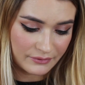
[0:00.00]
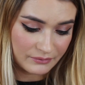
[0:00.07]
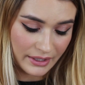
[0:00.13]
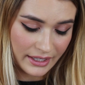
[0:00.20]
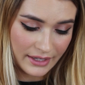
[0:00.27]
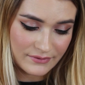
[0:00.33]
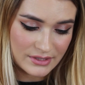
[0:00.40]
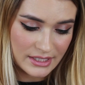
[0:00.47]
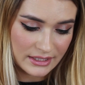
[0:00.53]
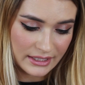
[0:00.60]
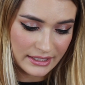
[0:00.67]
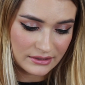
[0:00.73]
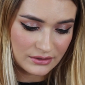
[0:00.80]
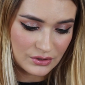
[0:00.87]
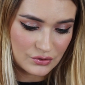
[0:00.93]
like I've said,
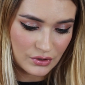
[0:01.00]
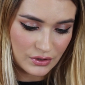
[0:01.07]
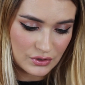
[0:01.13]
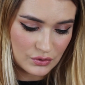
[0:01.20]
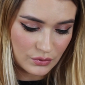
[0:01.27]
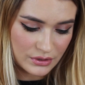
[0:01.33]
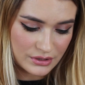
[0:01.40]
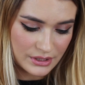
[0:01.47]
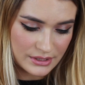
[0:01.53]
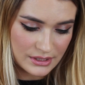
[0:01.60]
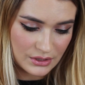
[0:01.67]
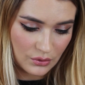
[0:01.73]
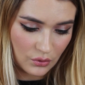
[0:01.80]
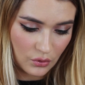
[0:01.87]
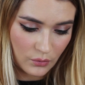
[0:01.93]
like the drugstore
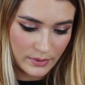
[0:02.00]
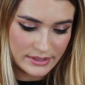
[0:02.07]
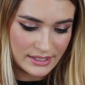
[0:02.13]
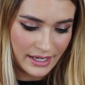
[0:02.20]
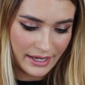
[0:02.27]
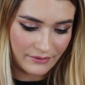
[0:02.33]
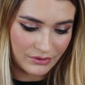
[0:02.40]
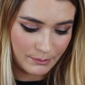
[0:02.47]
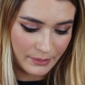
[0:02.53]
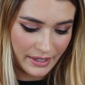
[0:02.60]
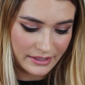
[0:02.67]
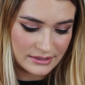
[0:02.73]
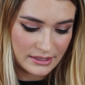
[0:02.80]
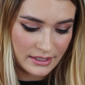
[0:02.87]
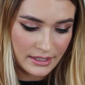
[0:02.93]
doesn't always have the
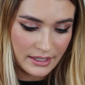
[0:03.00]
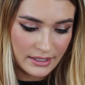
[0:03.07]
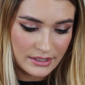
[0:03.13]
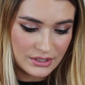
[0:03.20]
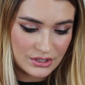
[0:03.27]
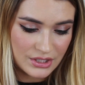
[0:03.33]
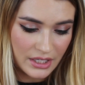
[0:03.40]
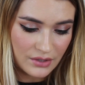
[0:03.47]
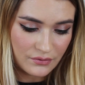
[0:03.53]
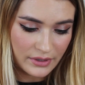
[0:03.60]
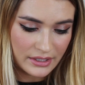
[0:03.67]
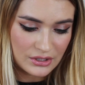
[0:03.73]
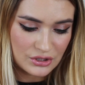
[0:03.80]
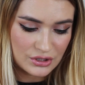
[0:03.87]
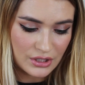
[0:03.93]
best shade range.